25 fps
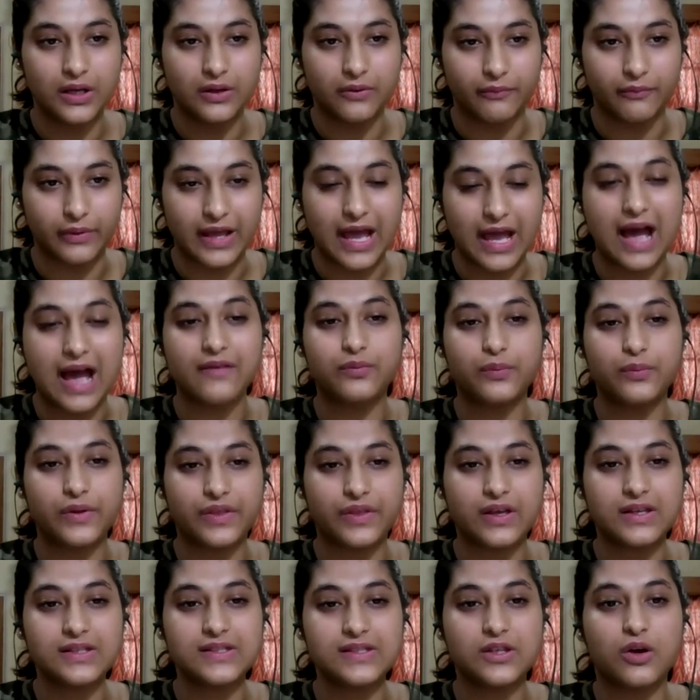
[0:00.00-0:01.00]
We have
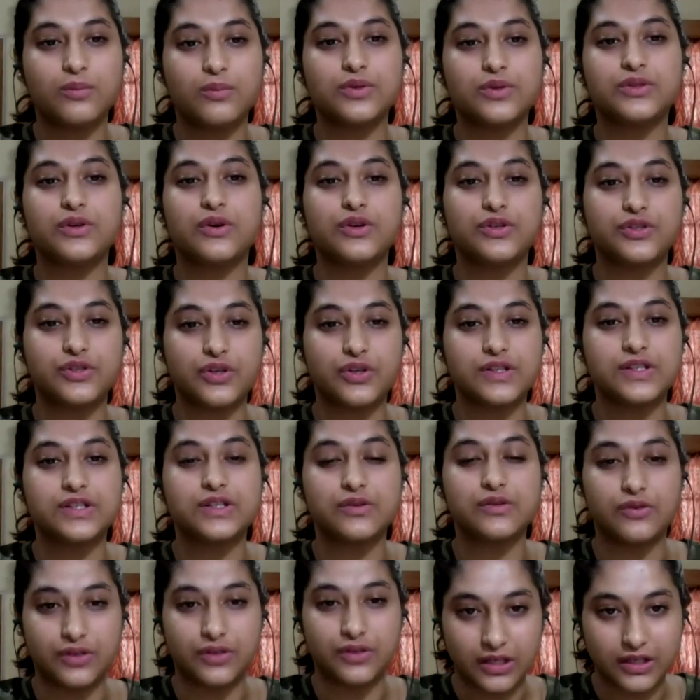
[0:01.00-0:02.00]
with us Commodore
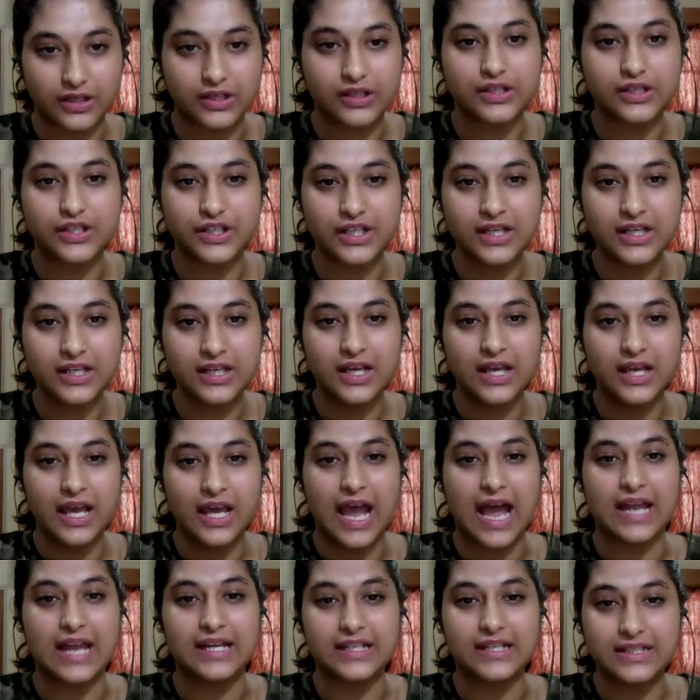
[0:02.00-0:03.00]
Johnson Odakkalji,
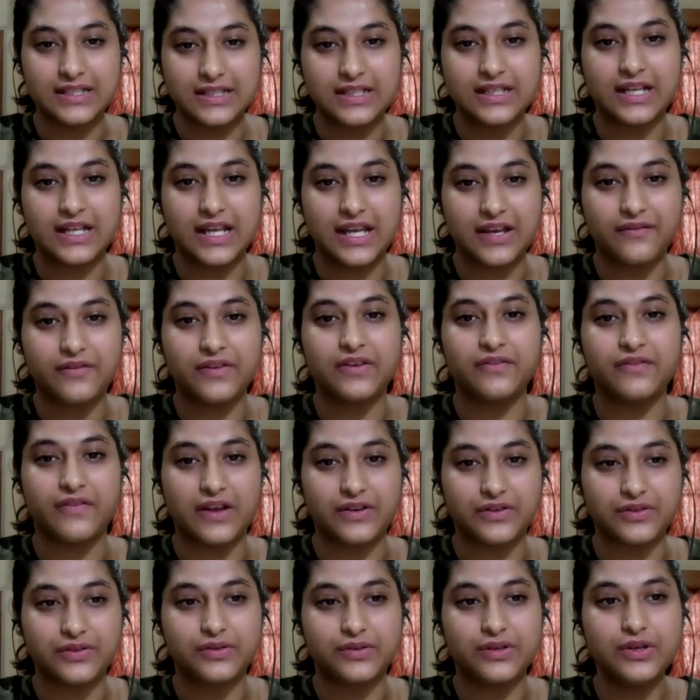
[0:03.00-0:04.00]
an Indian Navy
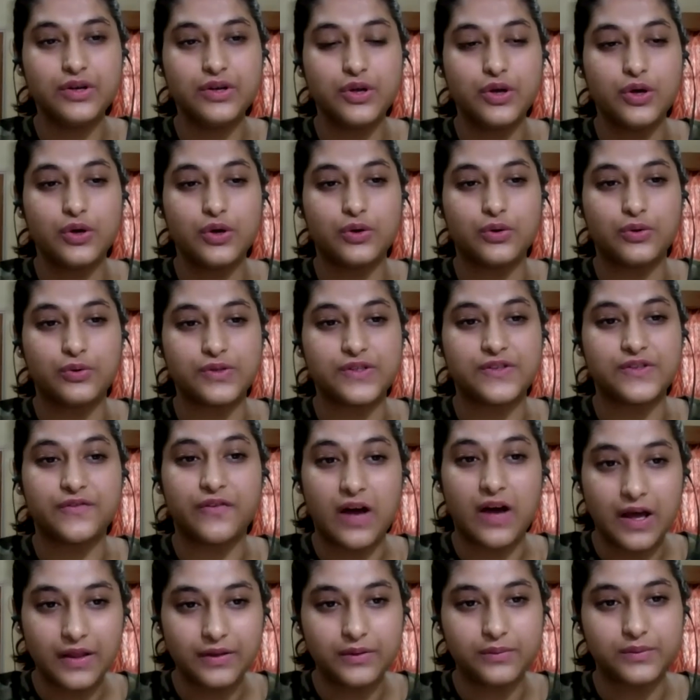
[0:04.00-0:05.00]
veteran whose
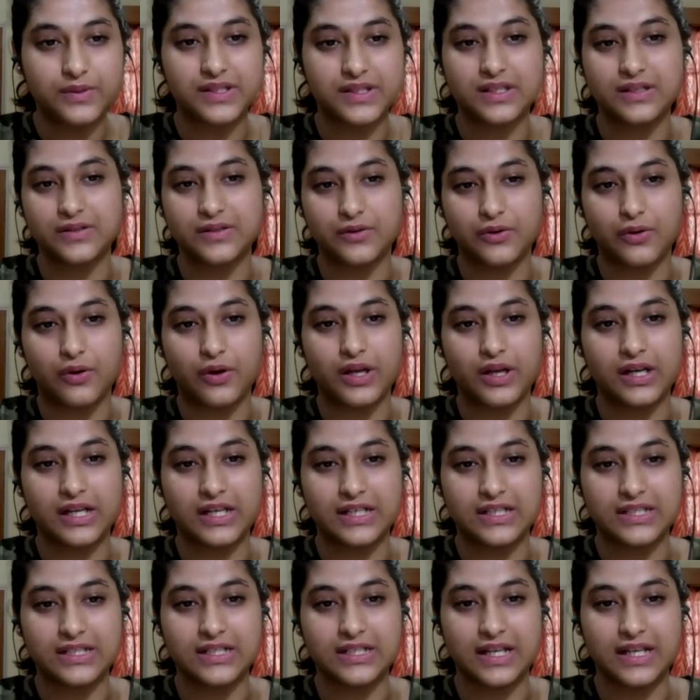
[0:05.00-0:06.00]
father was in the Royal
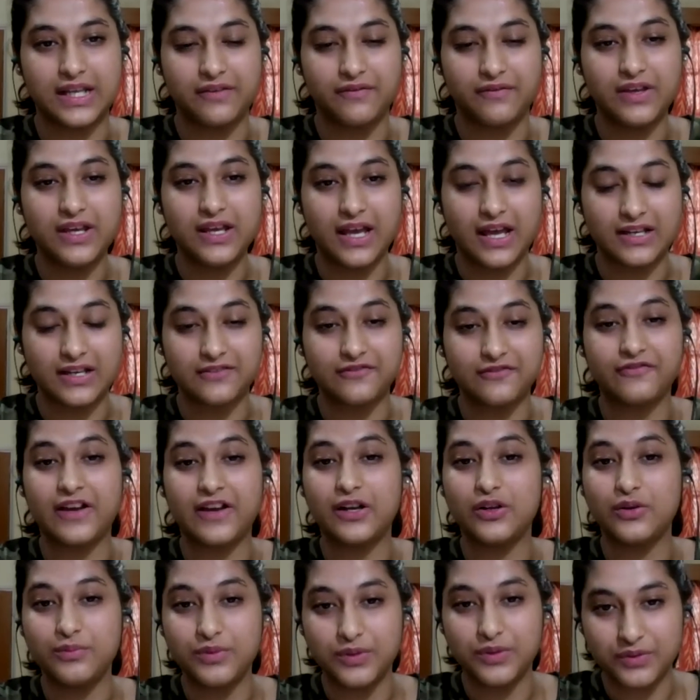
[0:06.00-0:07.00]
Indian Navy and a
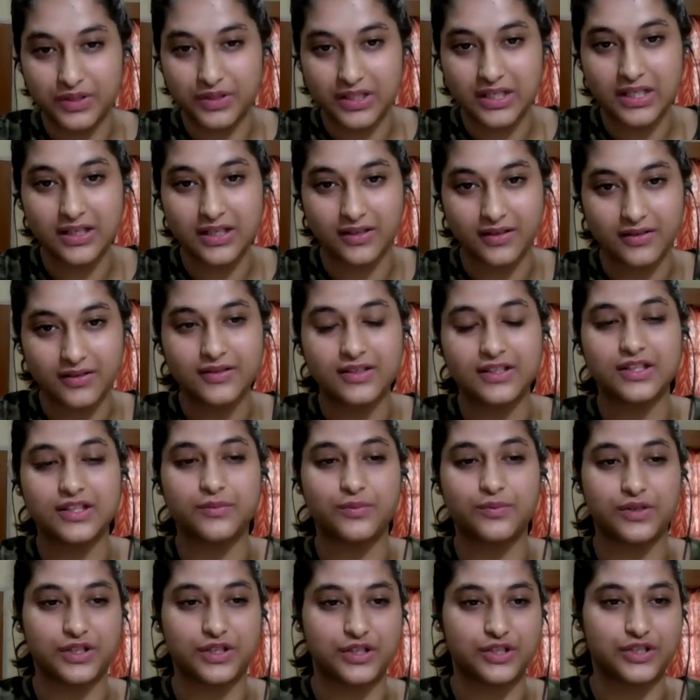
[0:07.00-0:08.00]
fellow mutineer in the
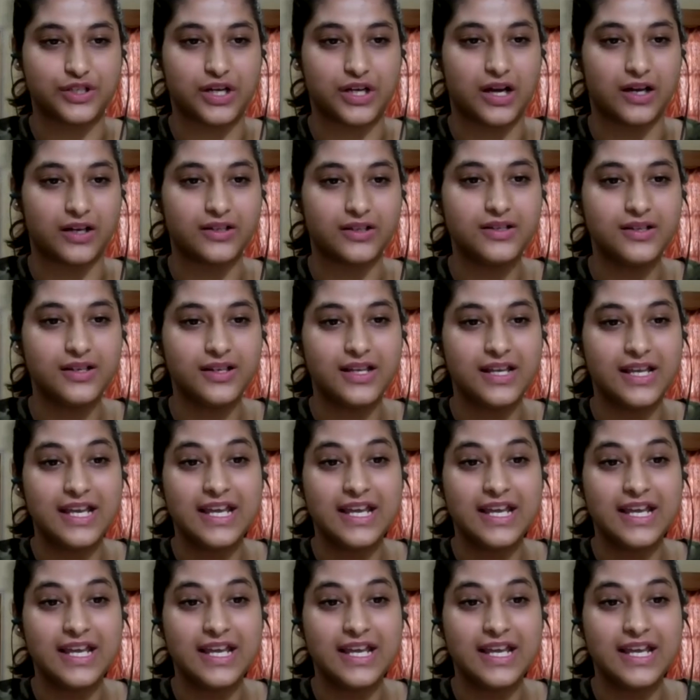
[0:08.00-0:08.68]
British jargon.